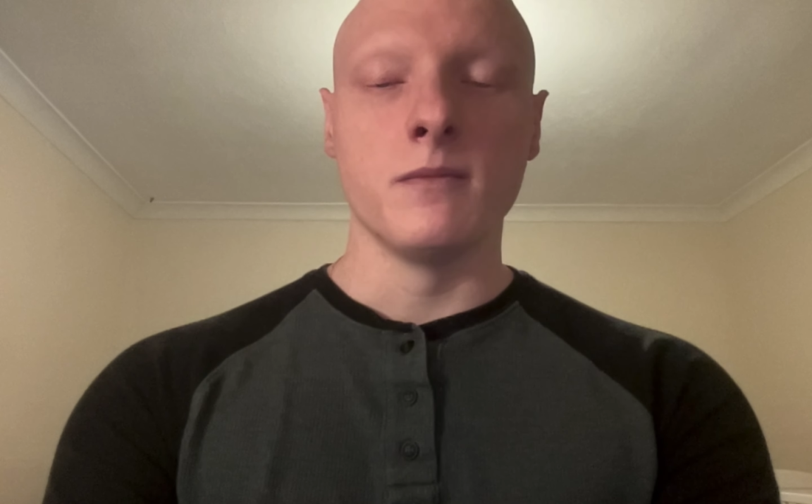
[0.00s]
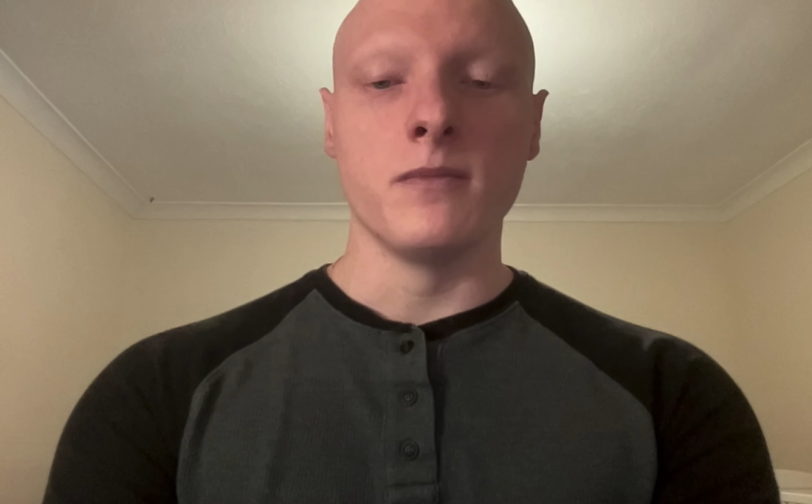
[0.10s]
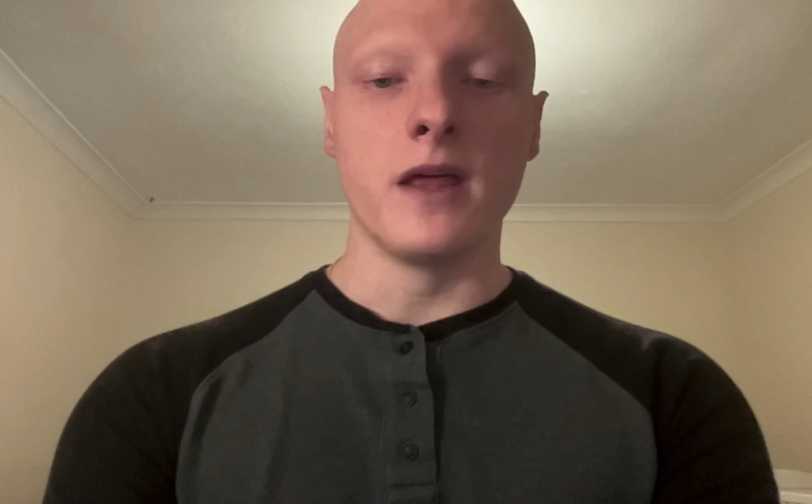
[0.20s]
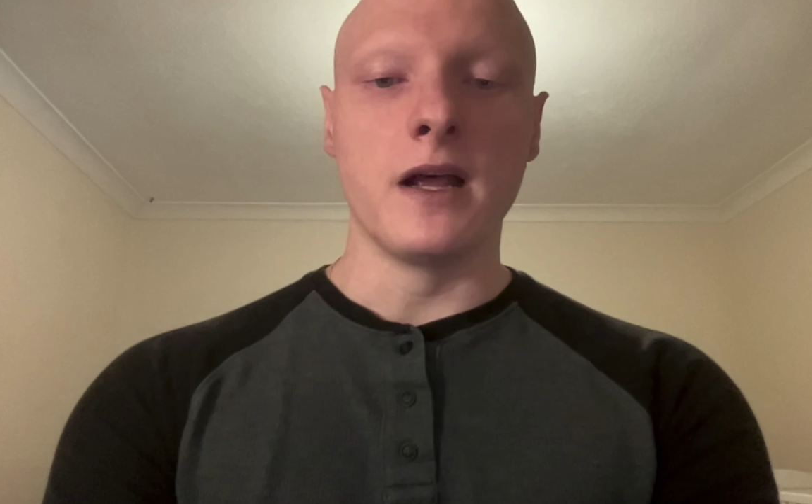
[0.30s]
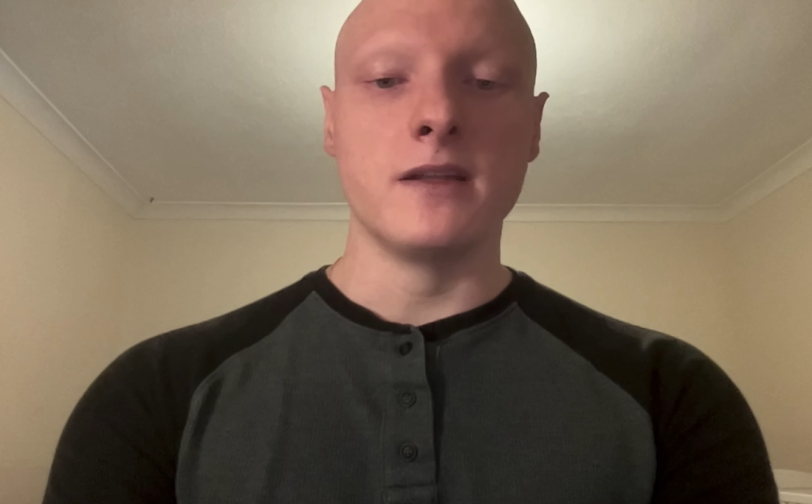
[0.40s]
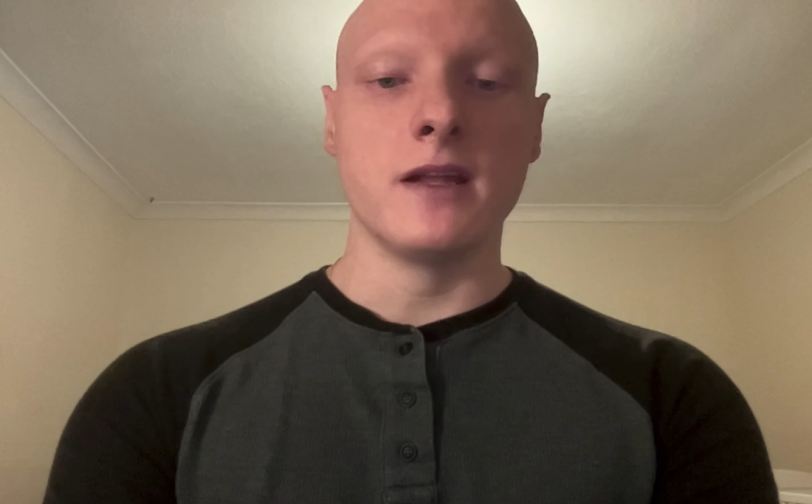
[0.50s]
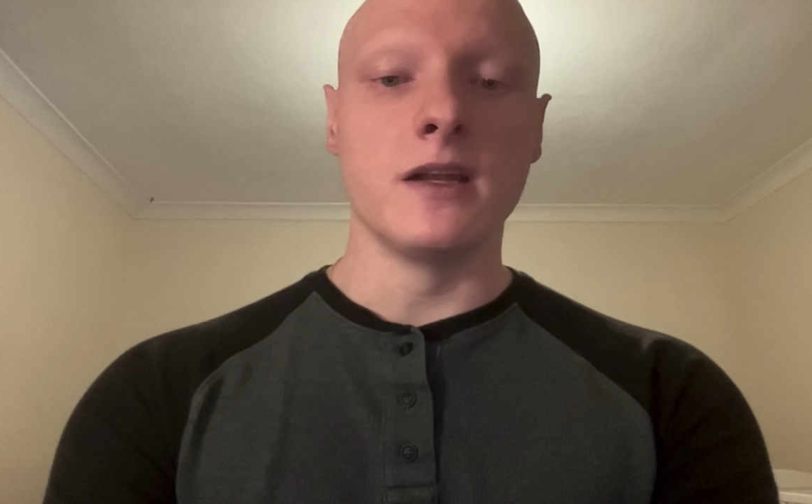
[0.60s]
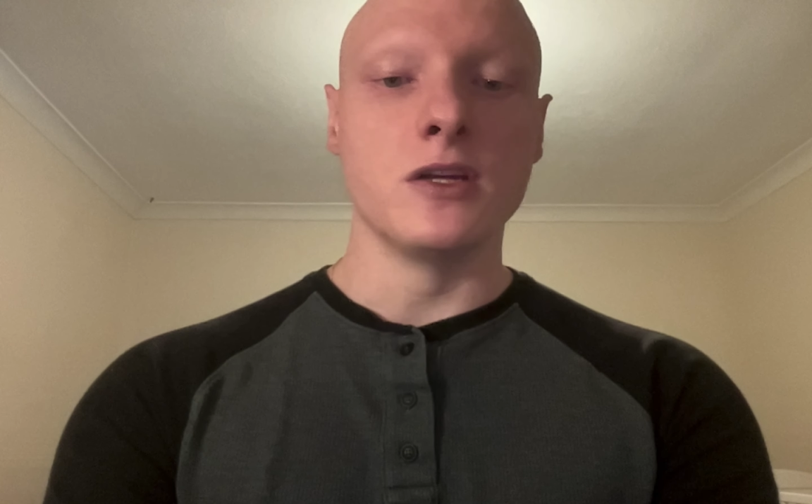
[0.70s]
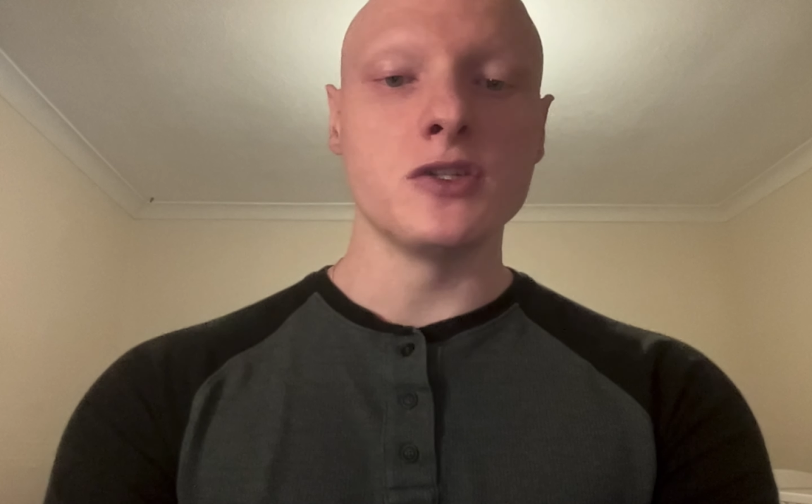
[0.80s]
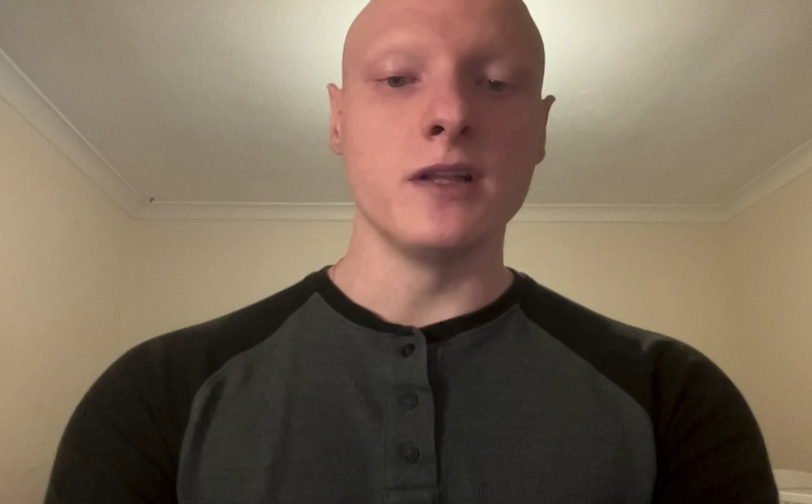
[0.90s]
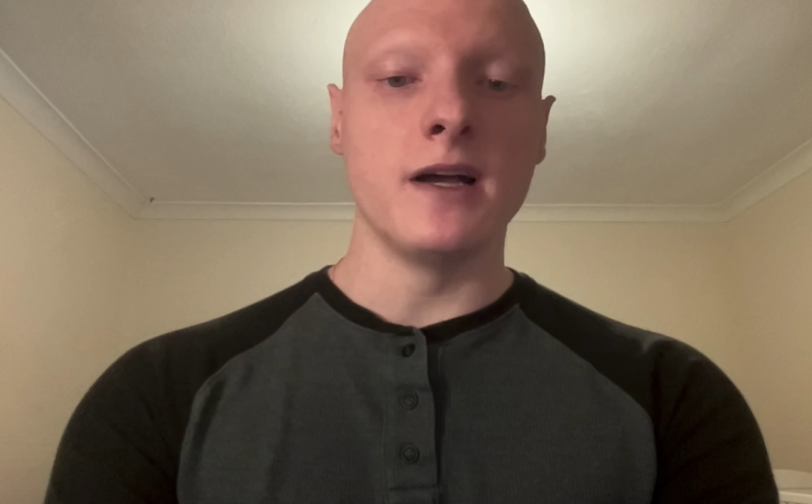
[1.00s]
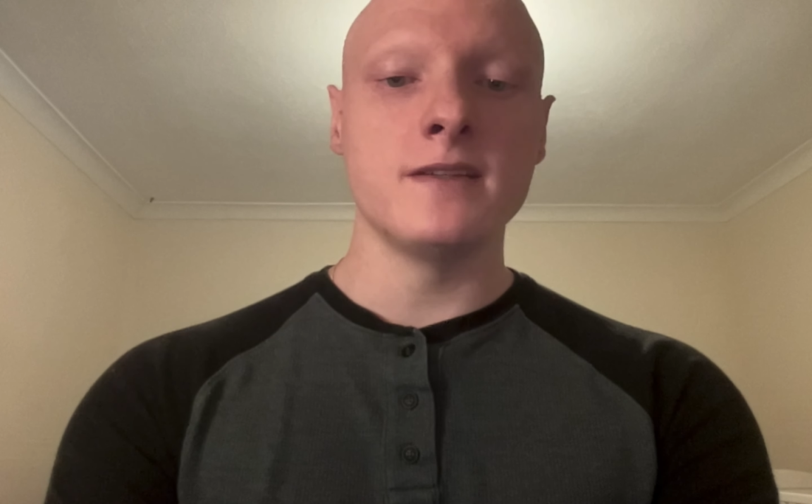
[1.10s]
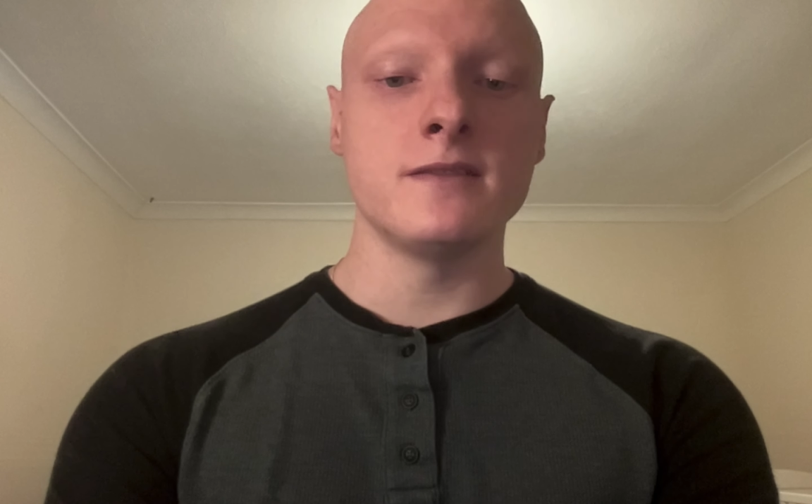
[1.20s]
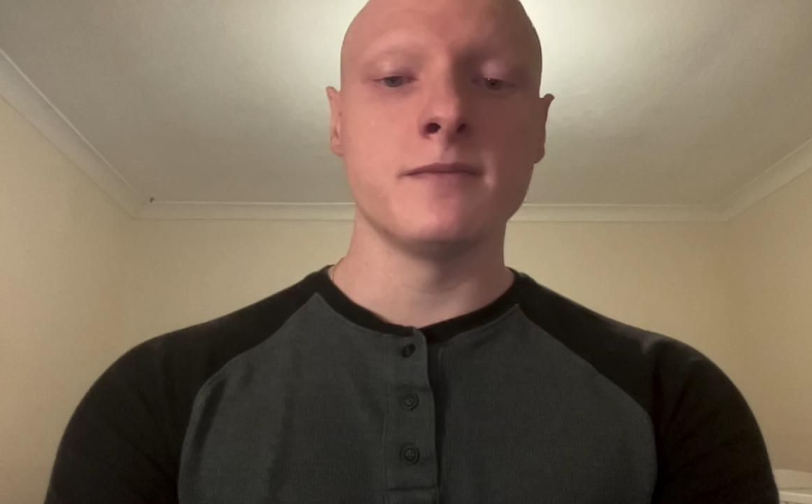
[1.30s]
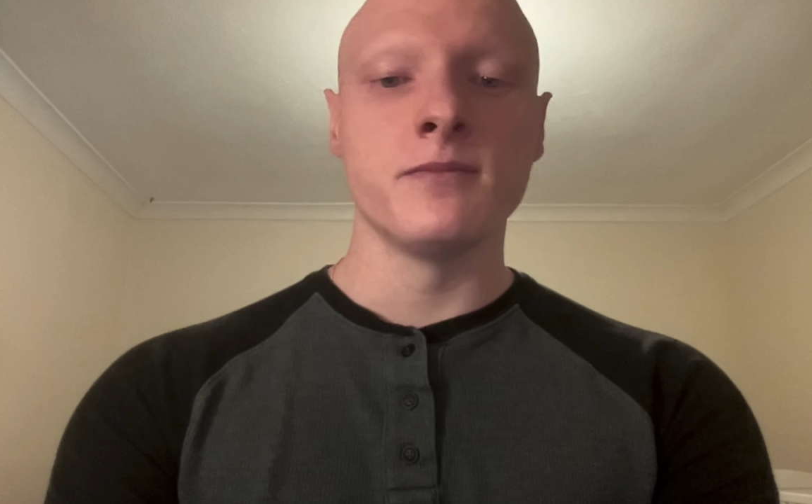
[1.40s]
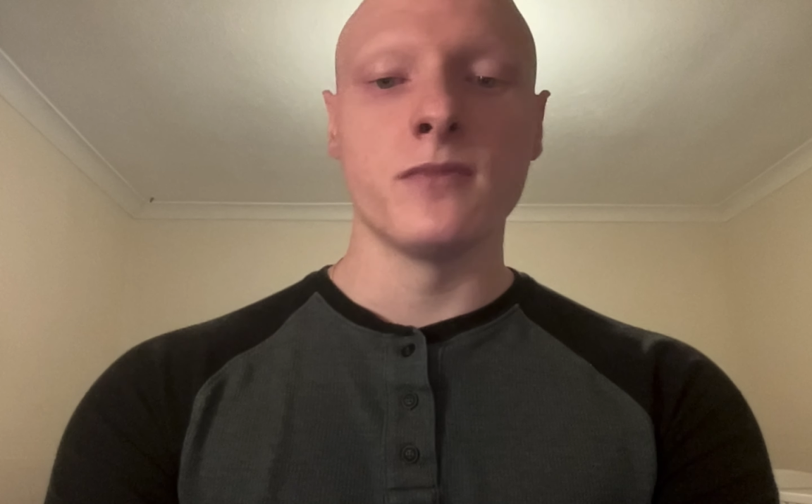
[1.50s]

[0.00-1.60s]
that I then initialized